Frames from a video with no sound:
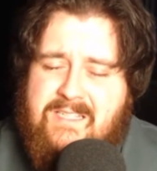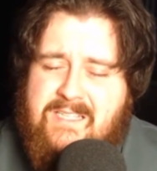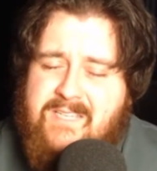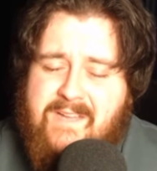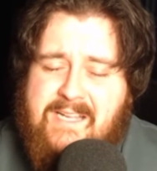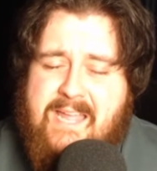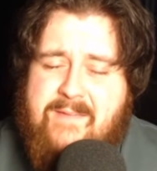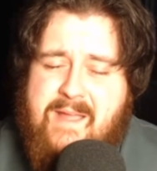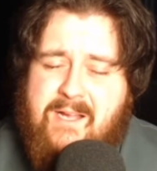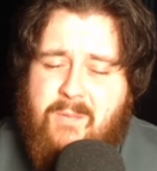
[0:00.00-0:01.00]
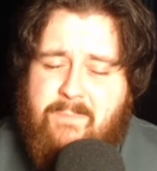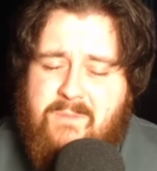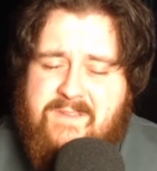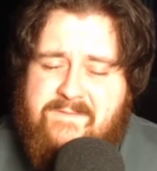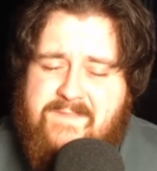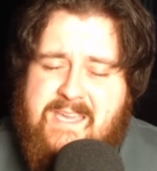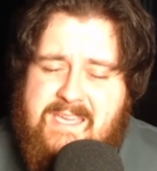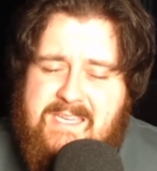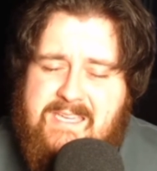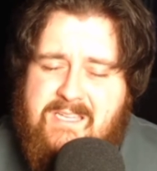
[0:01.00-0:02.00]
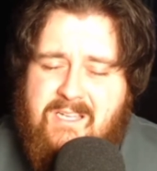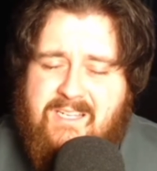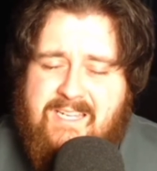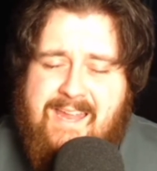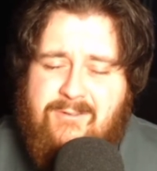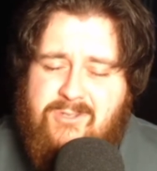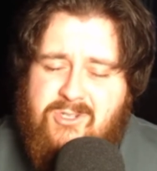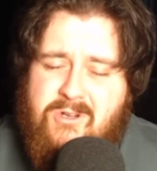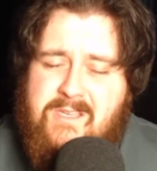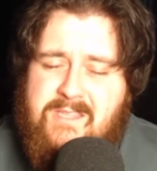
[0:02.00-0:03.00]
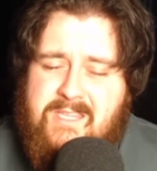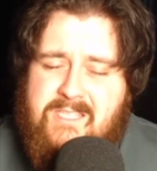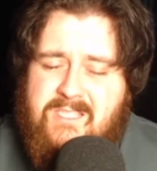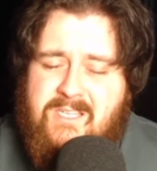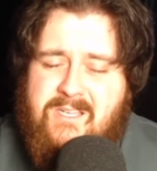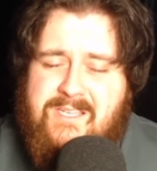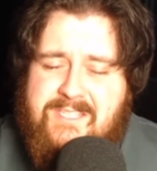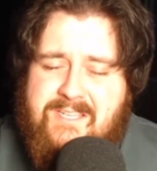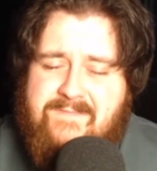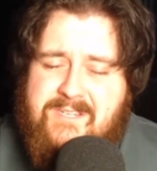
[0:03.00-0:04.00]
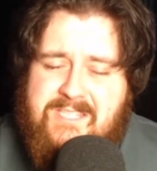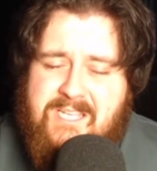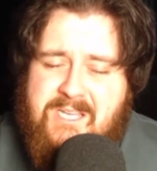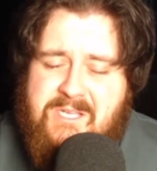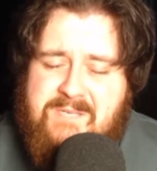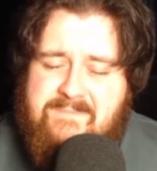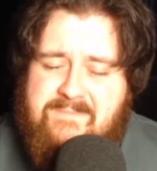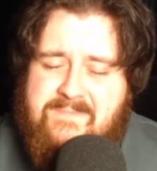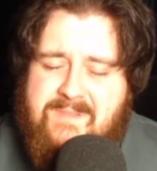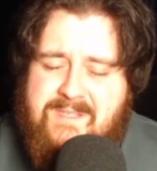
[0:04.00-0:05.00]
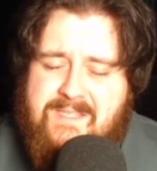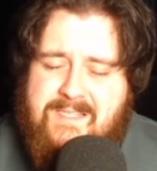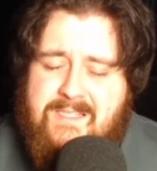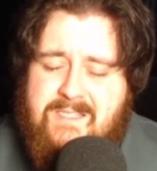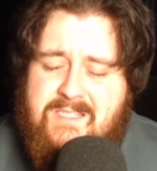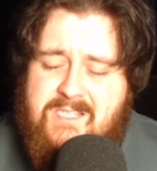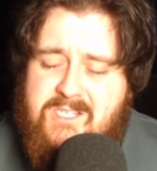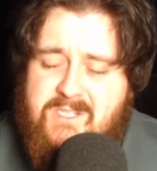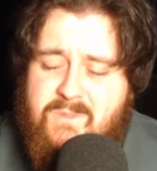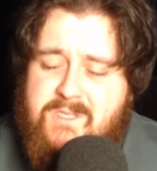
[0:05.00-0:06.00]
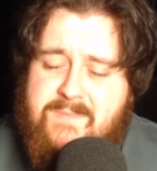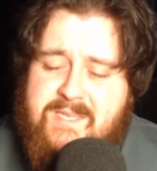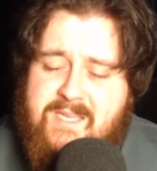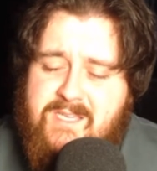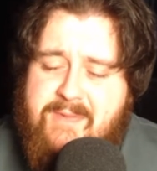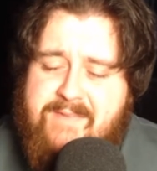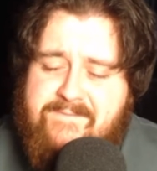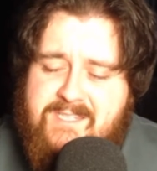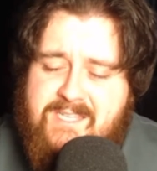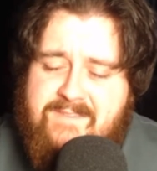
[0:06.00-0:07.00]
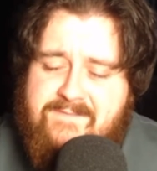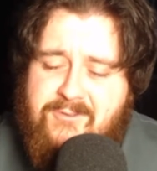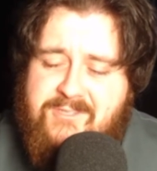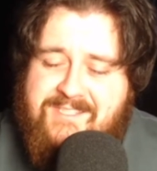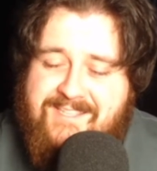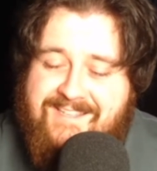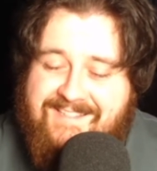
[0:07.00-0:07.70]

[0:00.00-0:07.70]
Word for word: If I get back up on my feet, I can outstrike these guys every time. I just want to be a UFC fighter.